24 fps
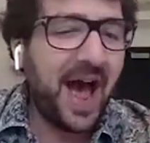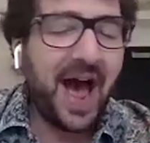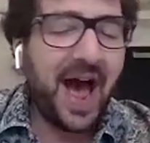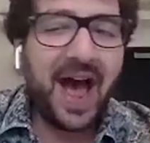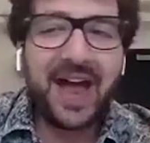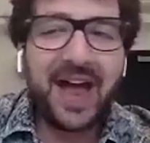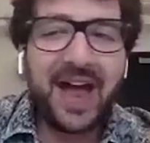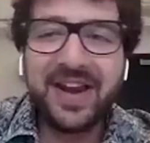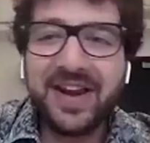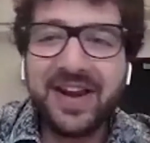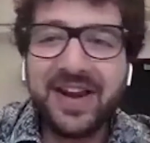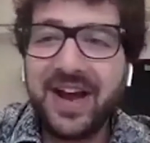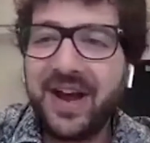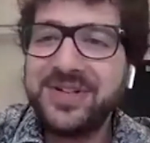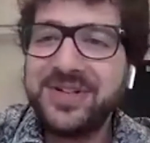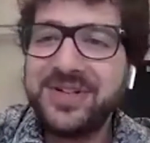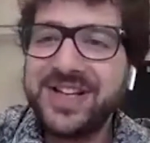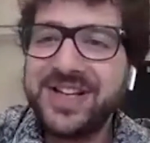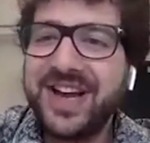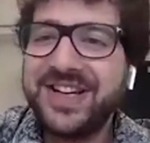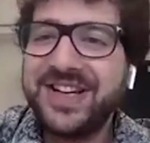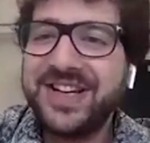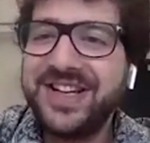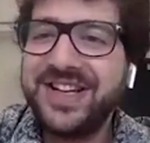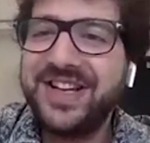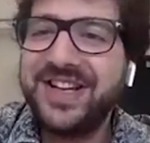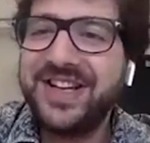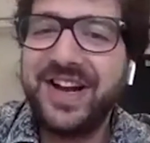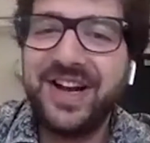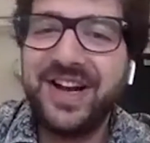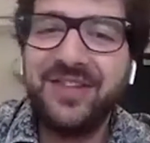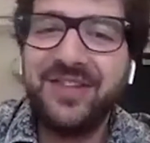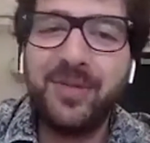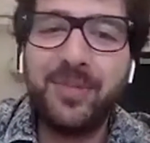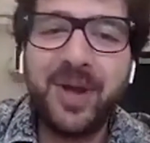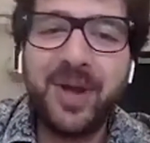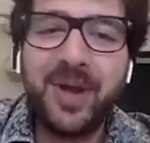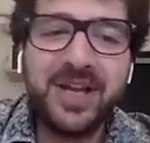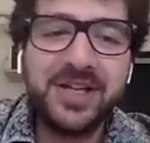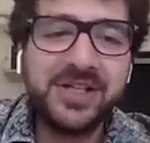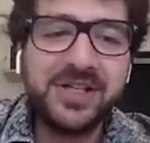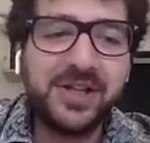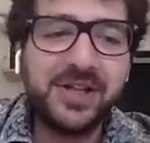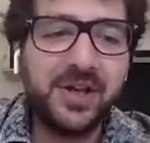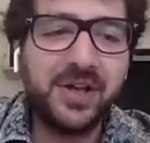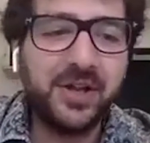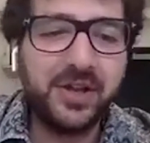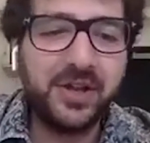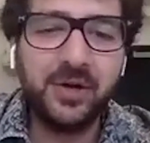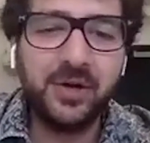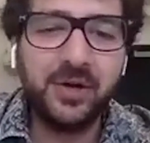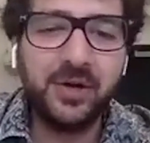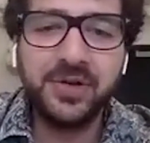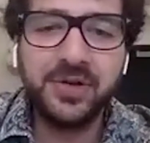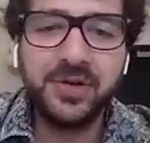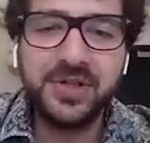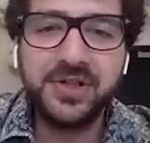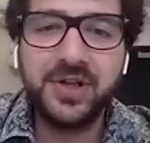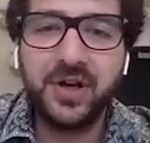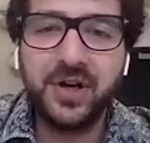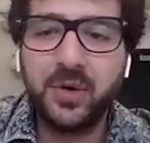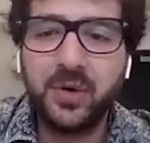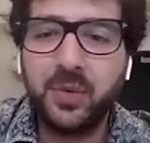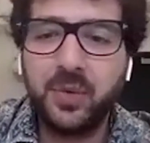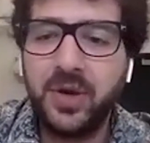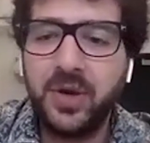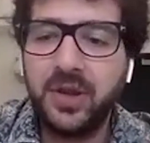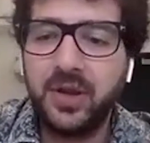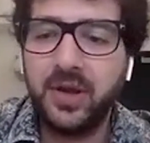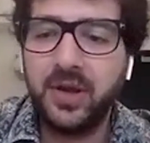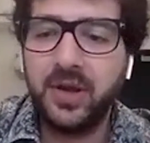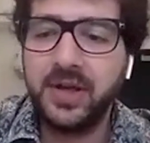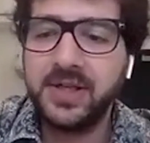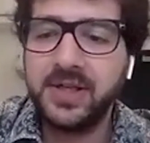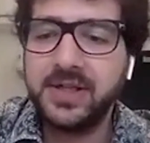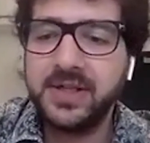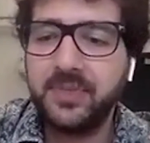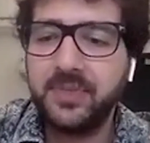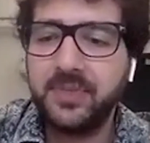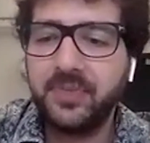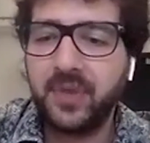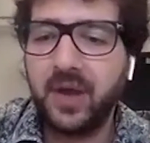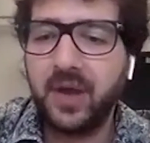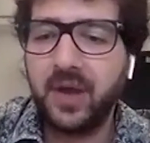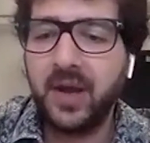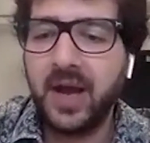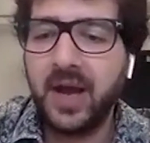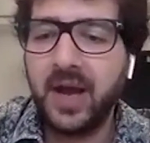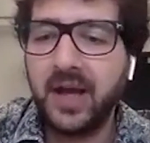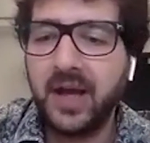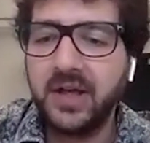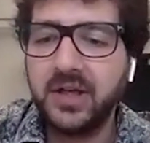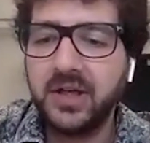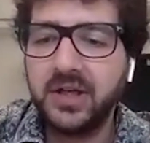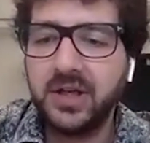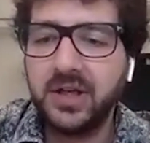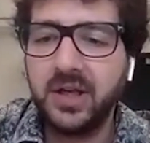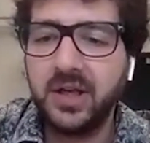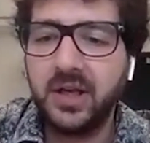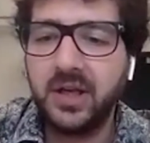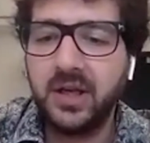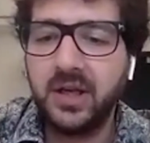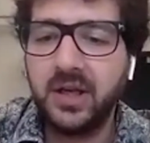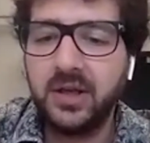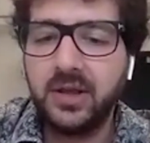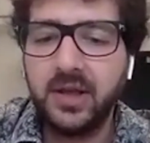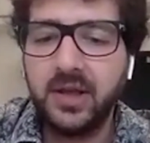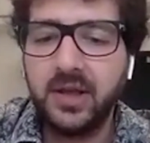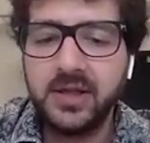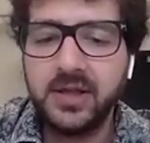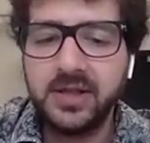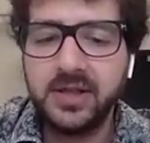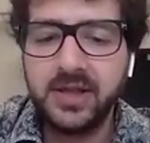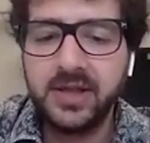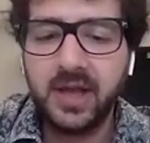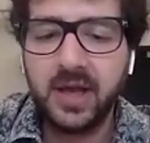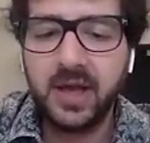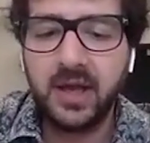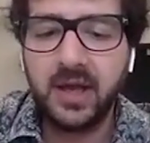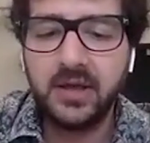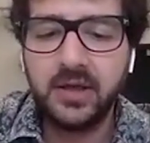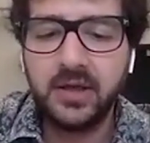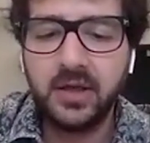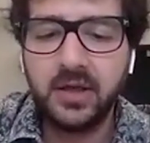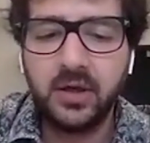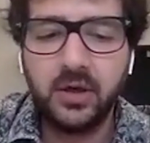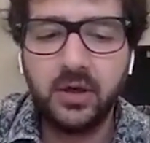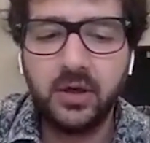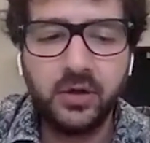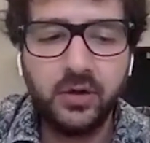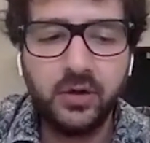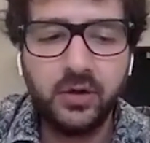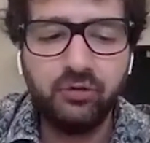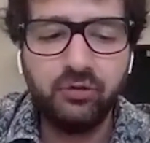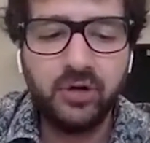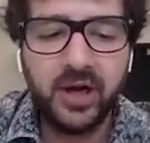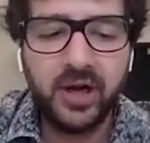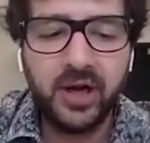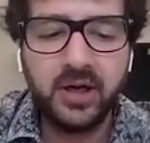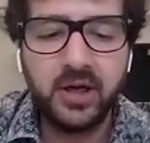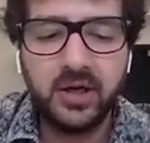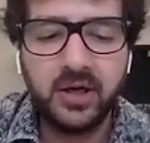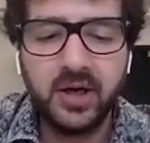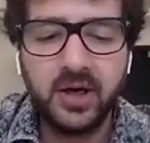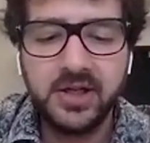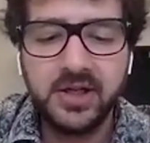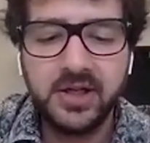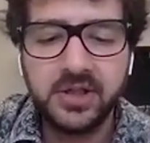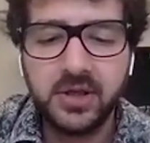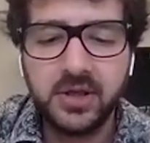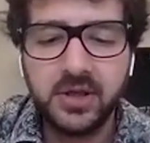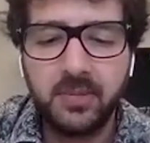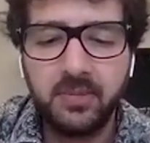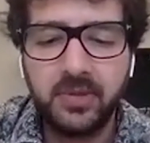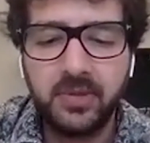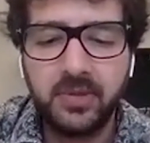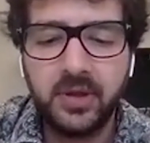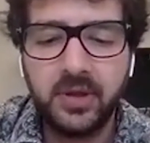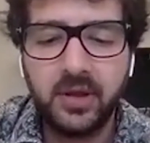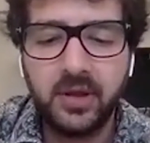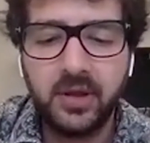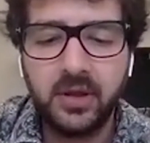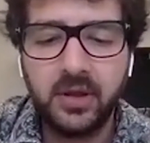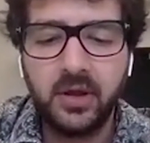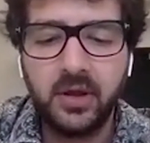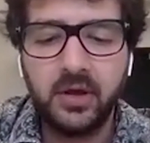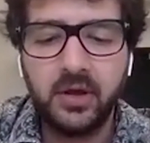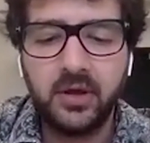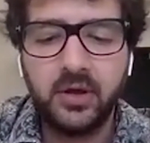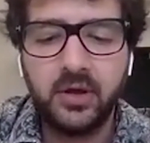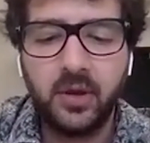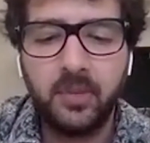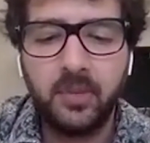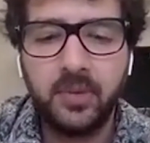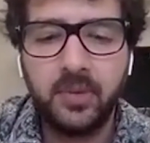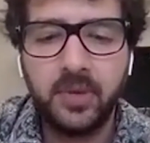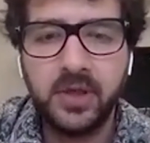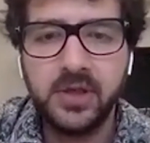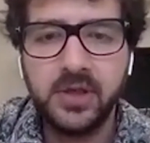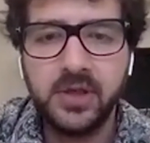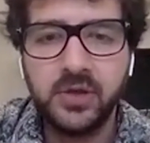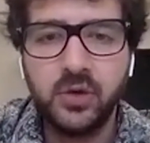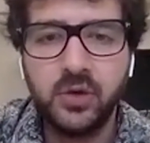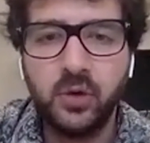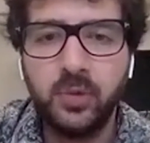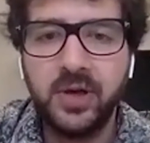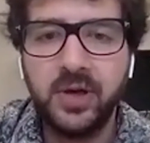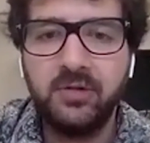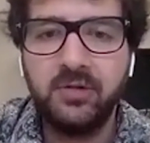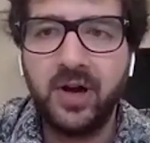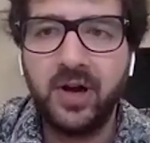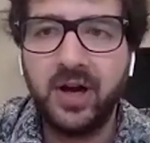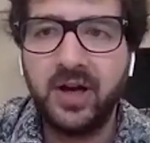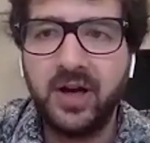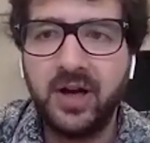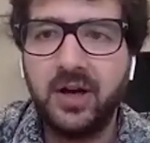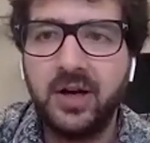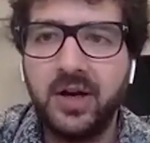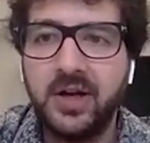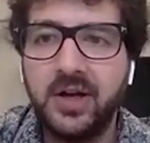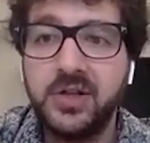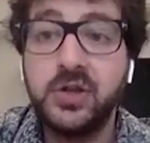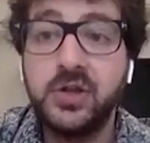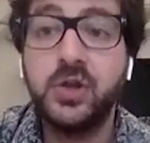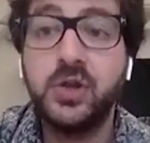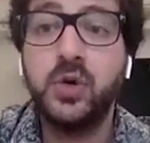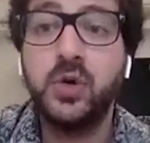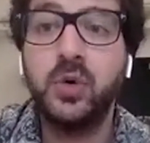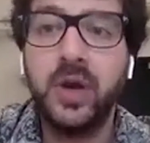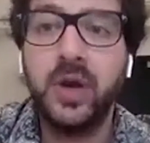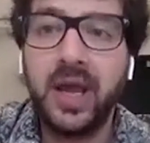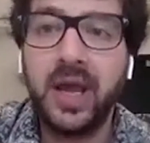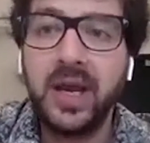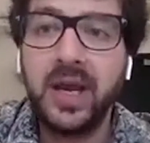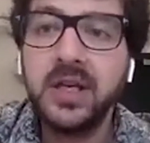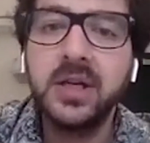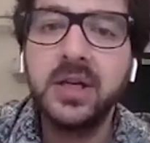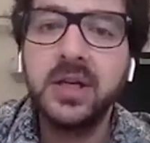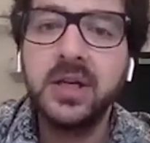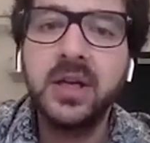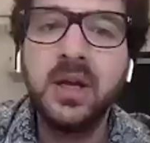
And I was actually kind of amazed that they all stuck with us, and actually they said, you've recognized something that companies normally recognize too late.